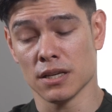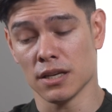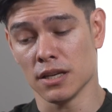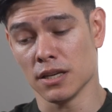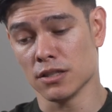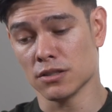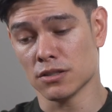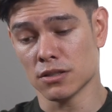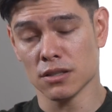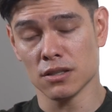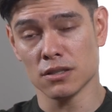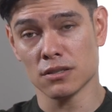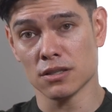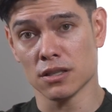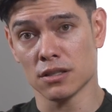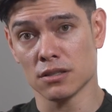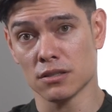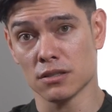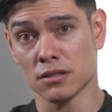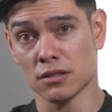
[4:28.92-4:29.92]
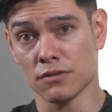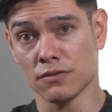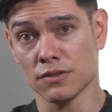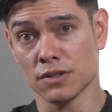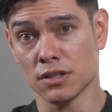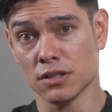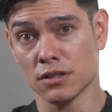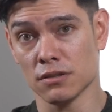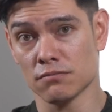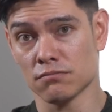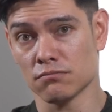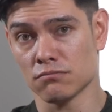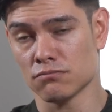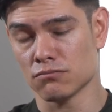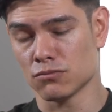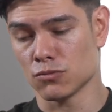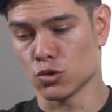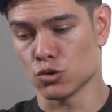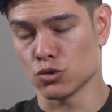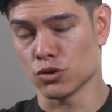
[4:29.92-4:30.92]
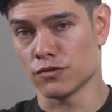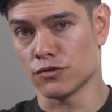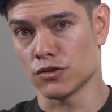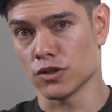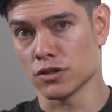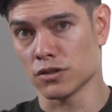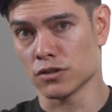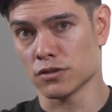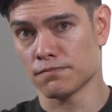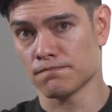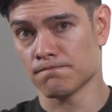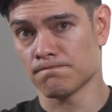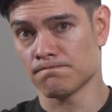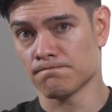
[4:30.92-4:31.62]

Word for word: Insulin sensitivity, no difference.